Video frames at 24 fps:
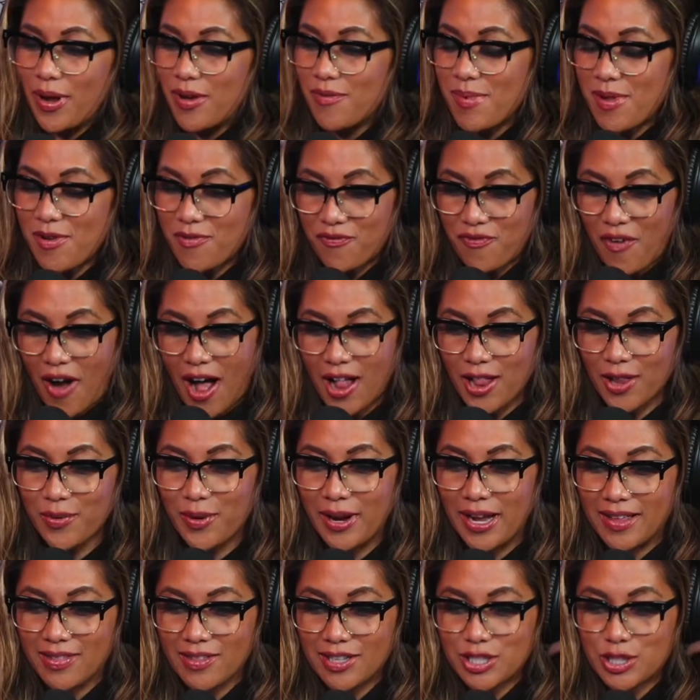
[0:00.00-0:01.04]
been
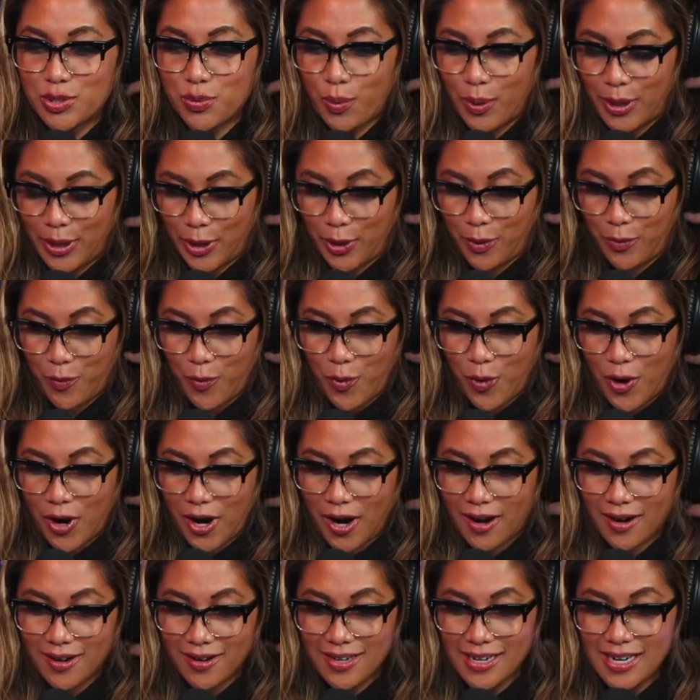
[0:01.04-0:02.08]
following the Twitter
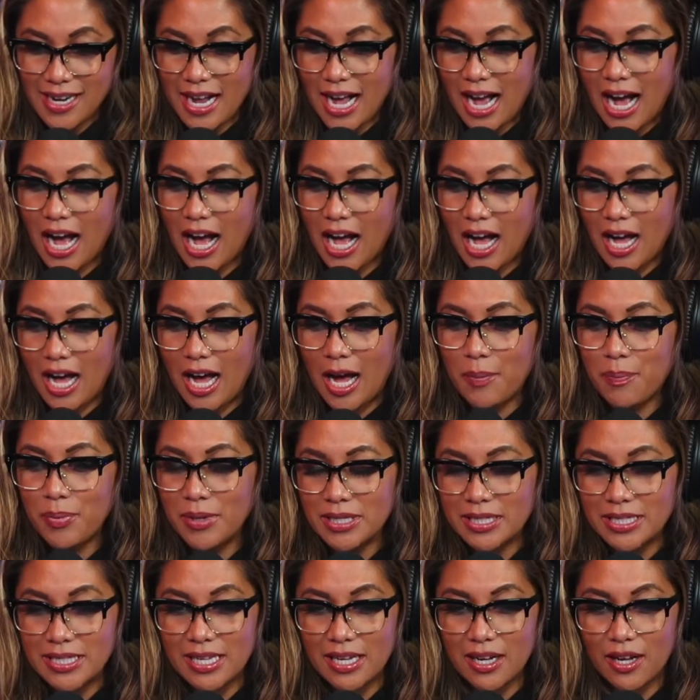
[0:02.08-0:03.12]
war up
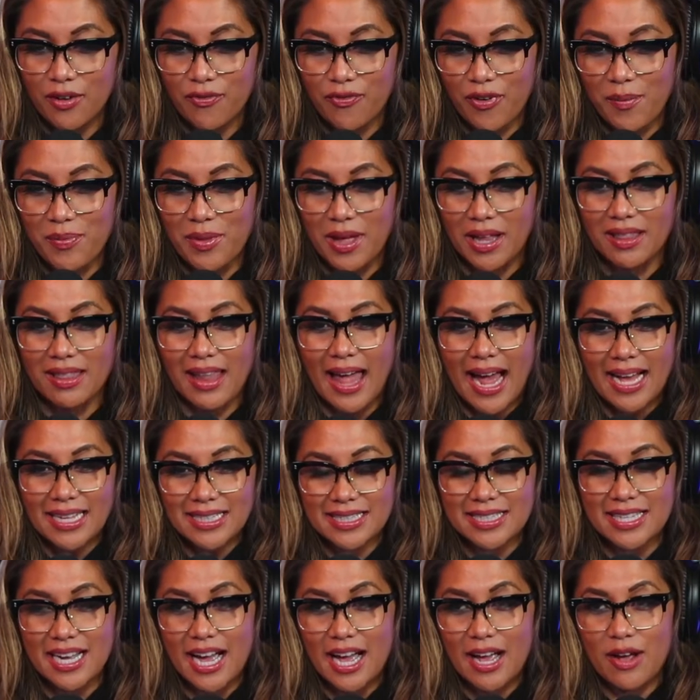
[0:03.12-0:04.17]
until from the
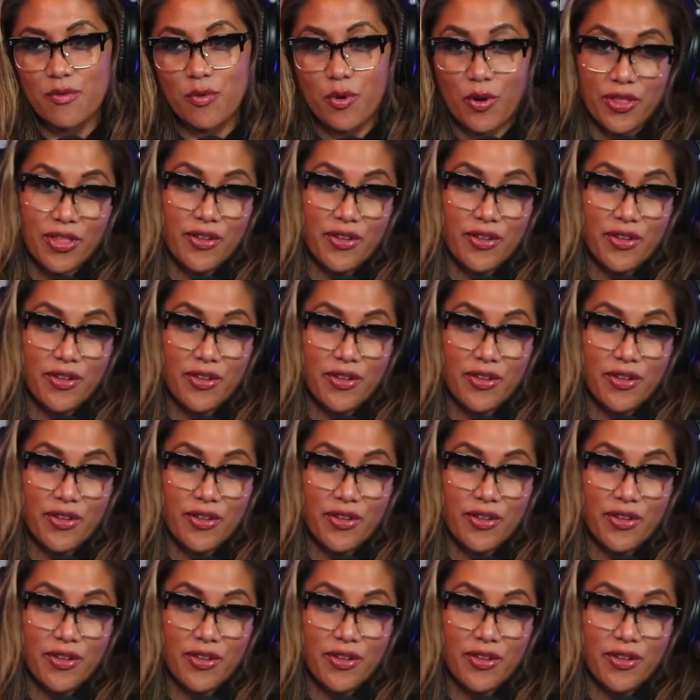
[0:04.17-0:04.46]
last time,